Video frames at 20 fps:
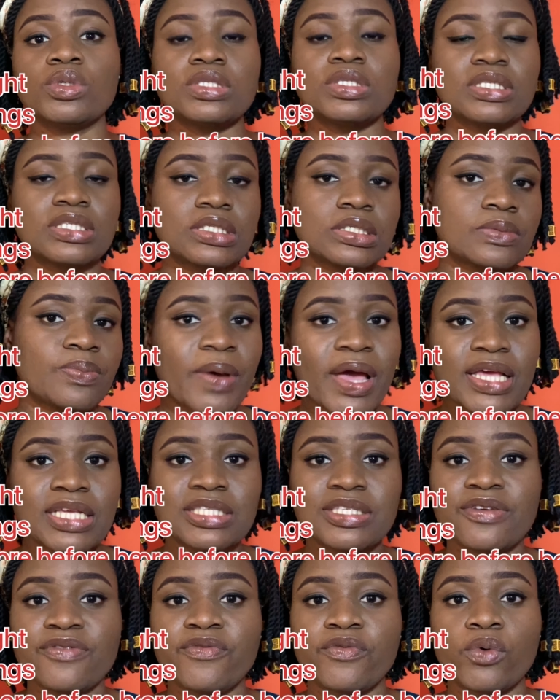spicy
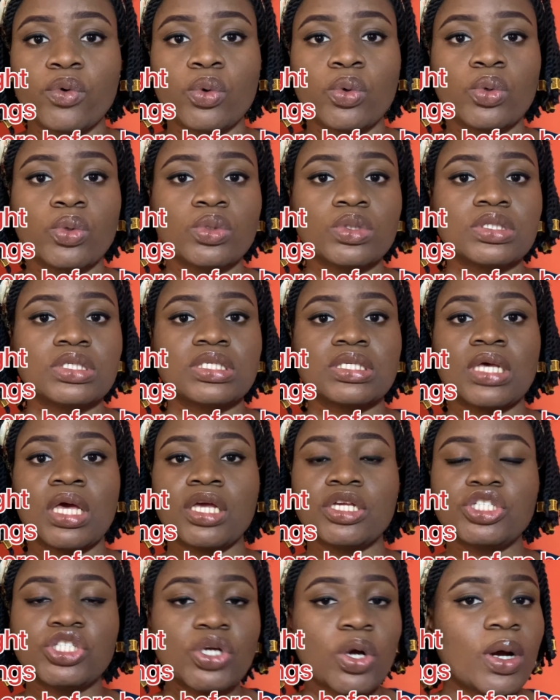foods,
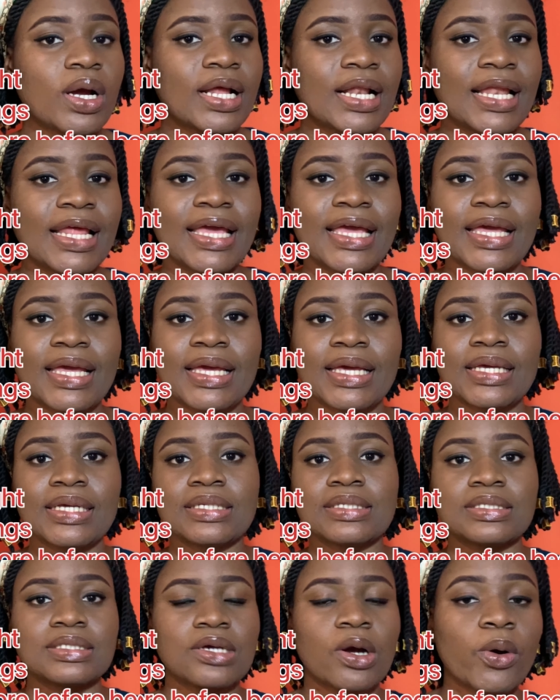chocolate,
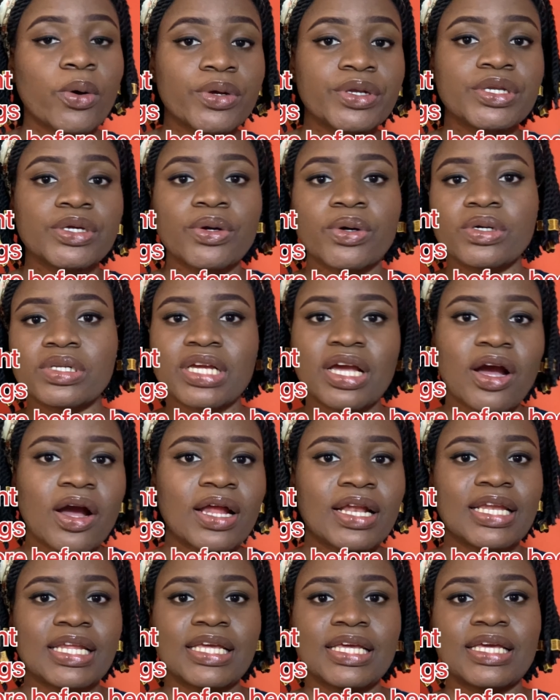onion,
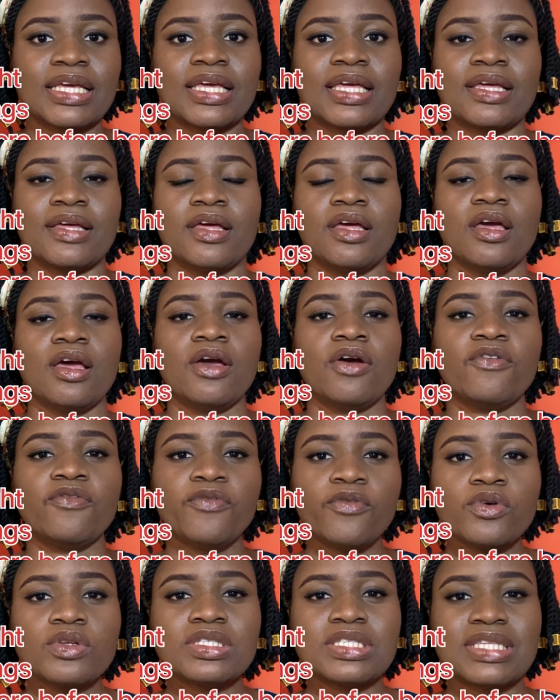garlic.
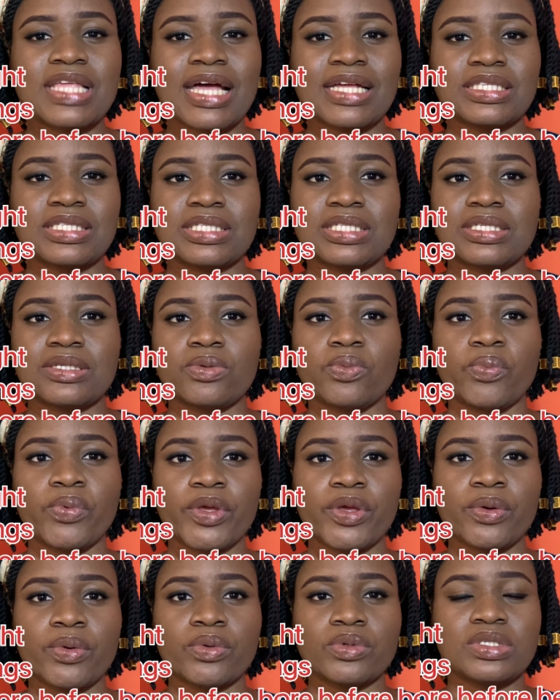Foods that
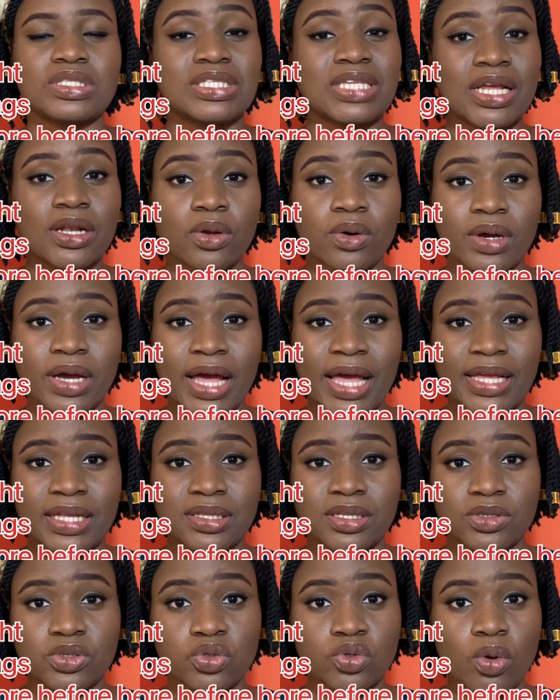will stay longer in the
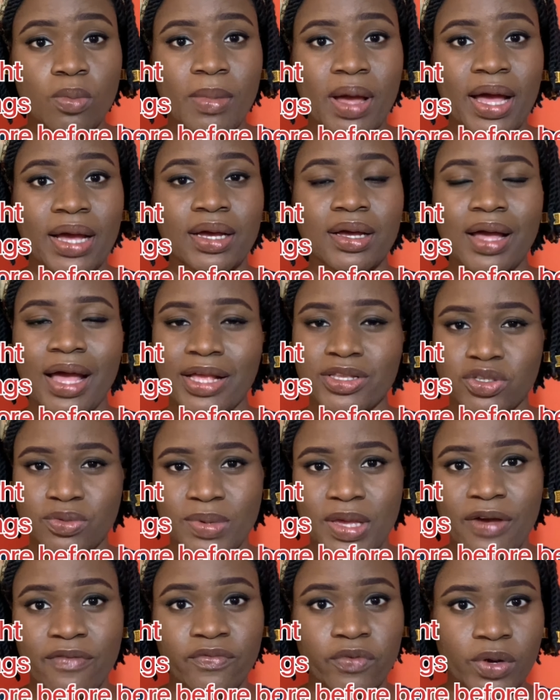stomach are to be
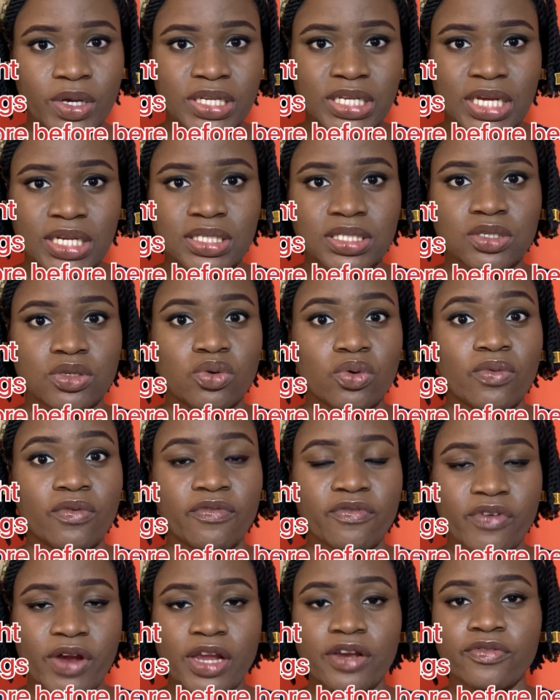avoided.
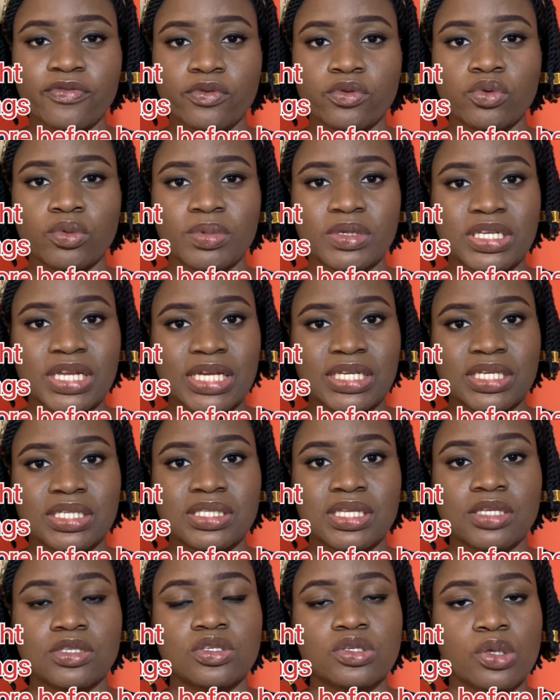Fried food will be digested
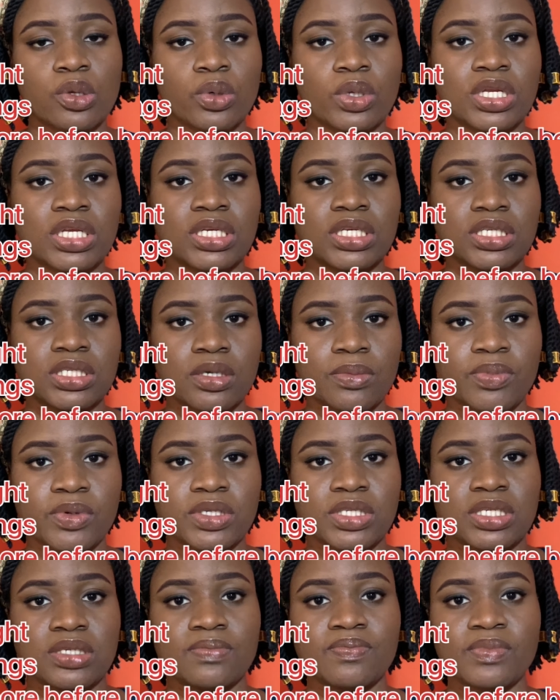slowly in the
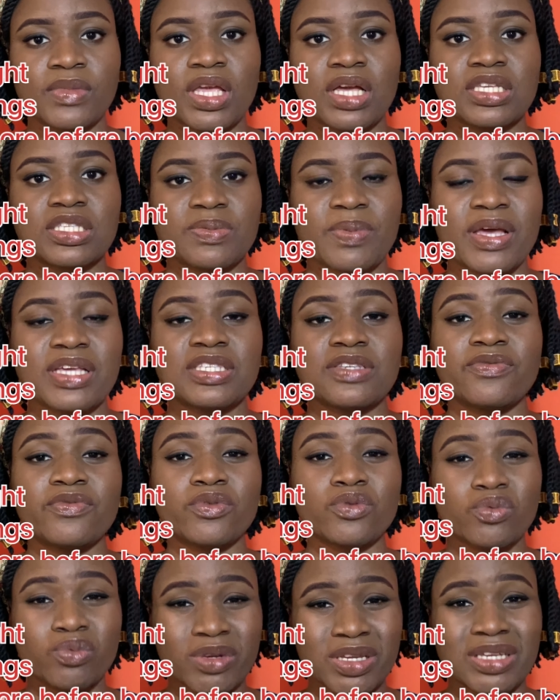body. Spicy food
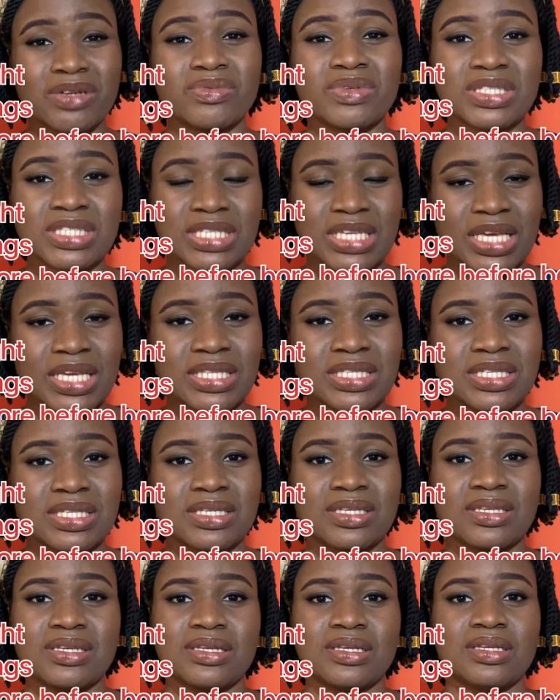will irritate
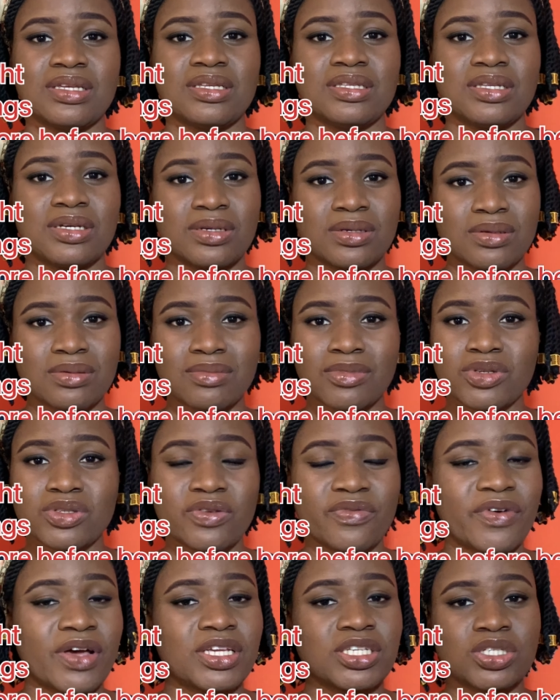the
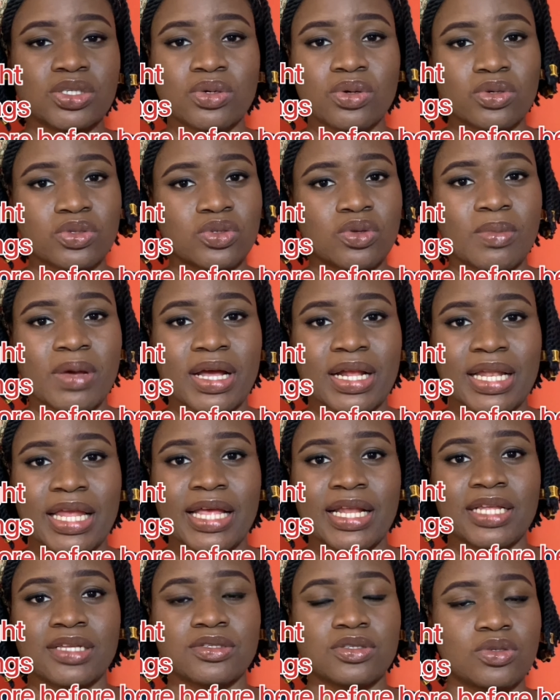esophageal or stomach
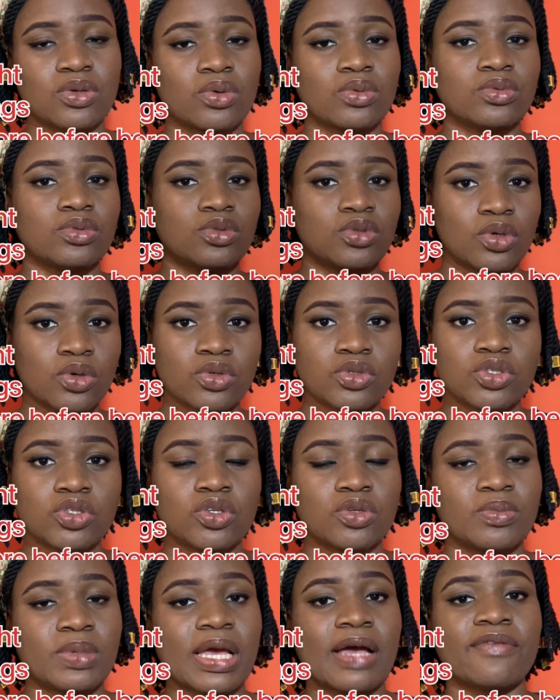lining, so those should
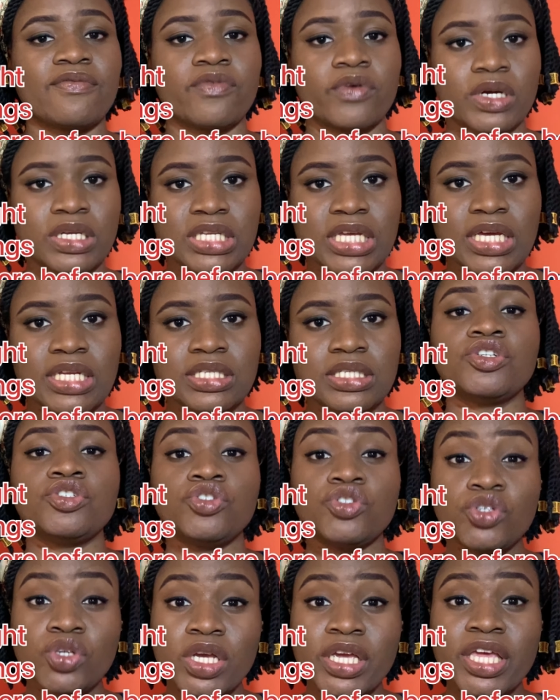be avoided.
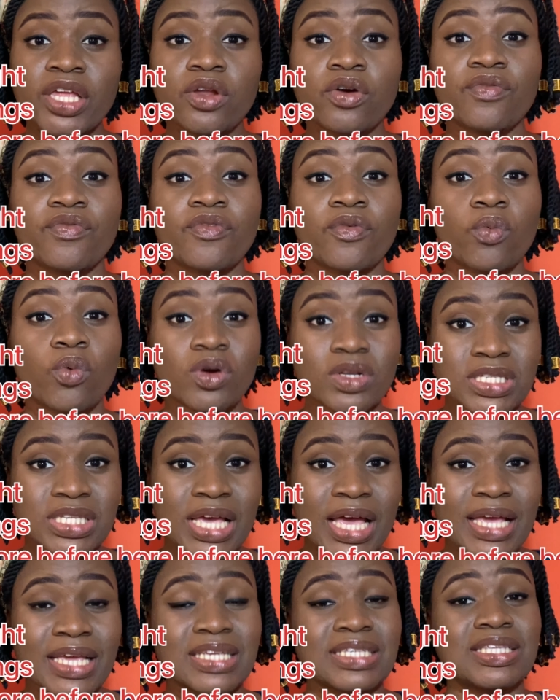Drinking of water
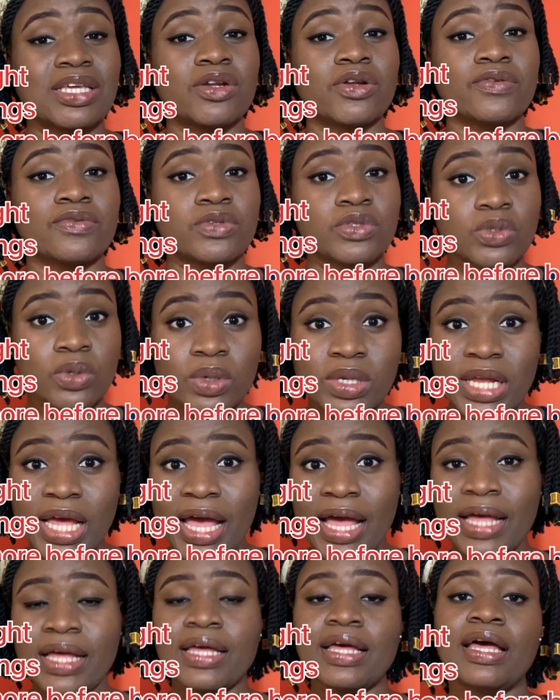instead of soda,
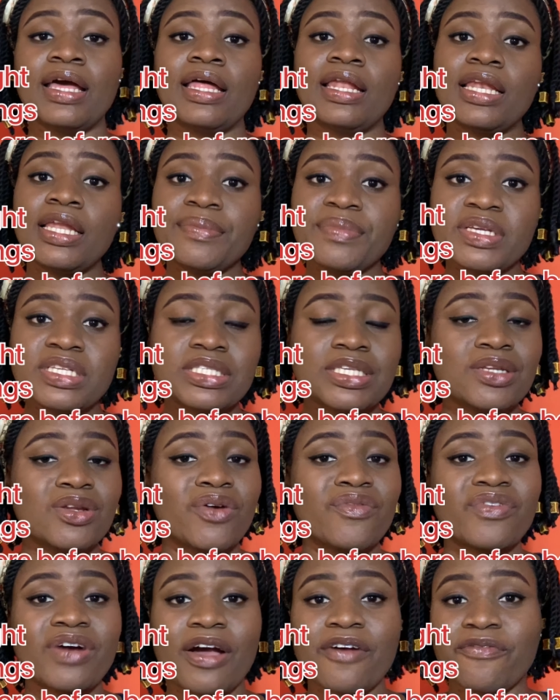limiting of
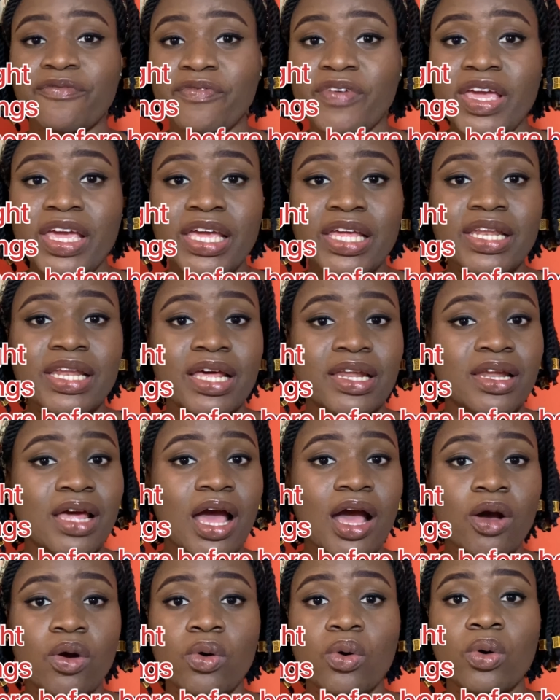caffeine and
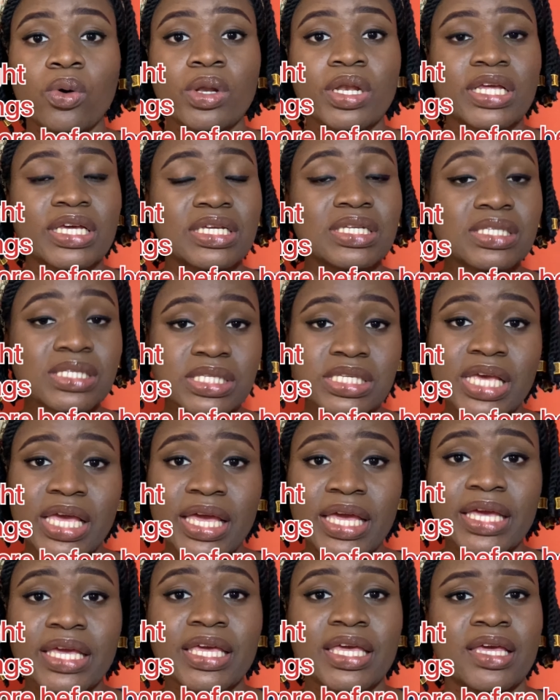alcohol
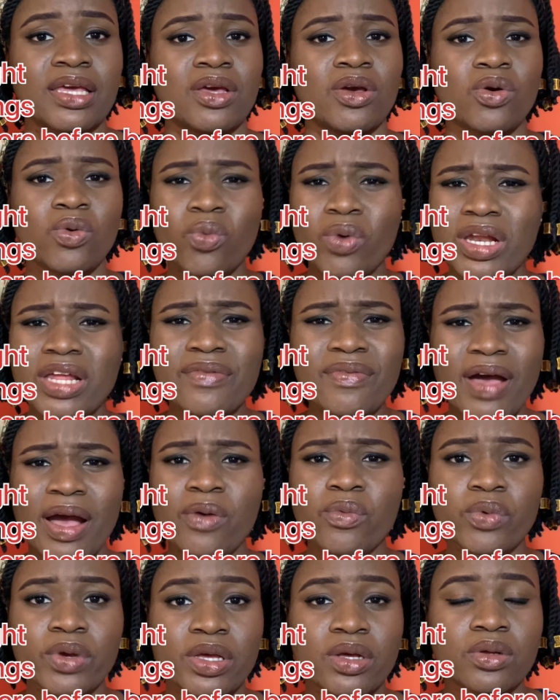intake, whatever
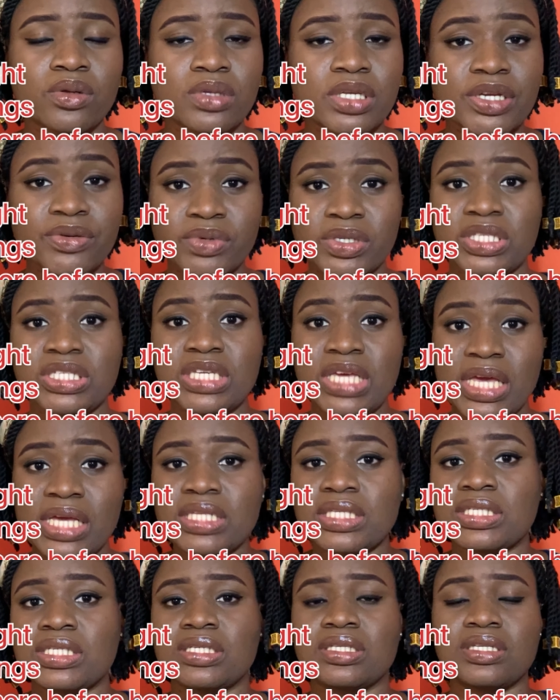will
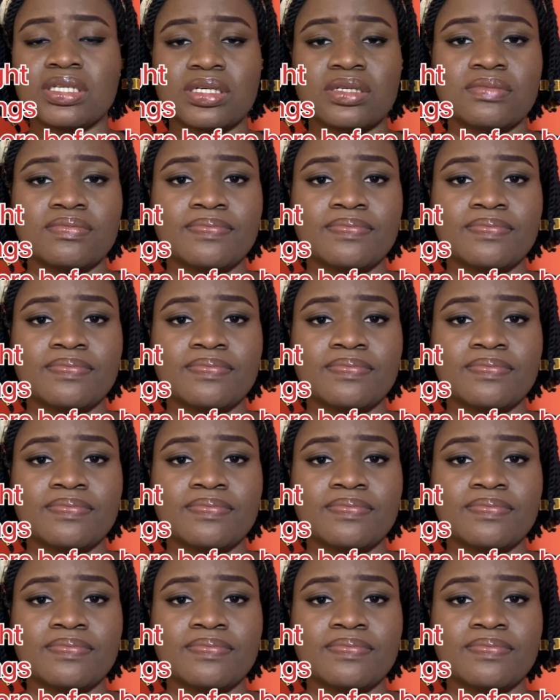irritate the